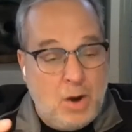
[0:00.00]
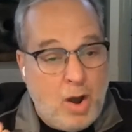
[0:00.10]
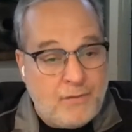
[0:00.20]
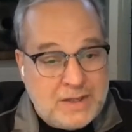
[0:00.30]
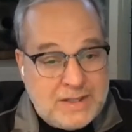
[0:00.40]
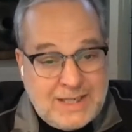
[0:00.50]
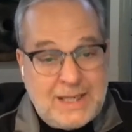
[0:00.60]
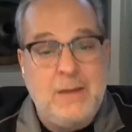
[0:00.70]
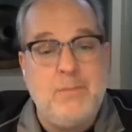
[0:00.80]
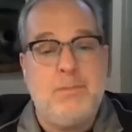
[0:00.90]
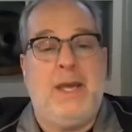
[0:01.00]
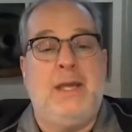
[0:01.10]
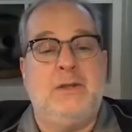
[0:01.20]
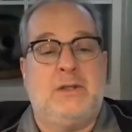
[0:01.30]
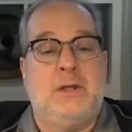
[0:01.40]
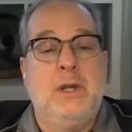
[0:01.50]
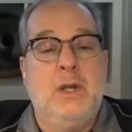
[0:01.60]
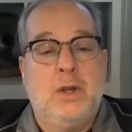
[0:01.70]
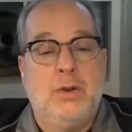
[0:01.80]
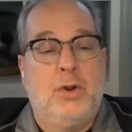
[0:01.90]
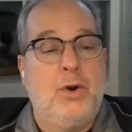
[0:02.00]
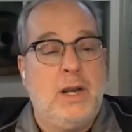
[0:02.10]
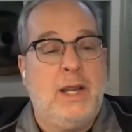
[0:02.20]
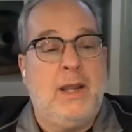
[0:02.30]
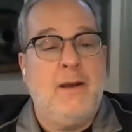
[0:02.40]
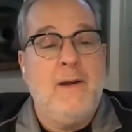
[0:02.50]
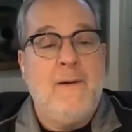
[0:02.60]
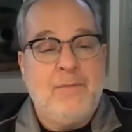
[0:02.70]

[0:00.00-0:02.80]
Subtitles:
often team-based learning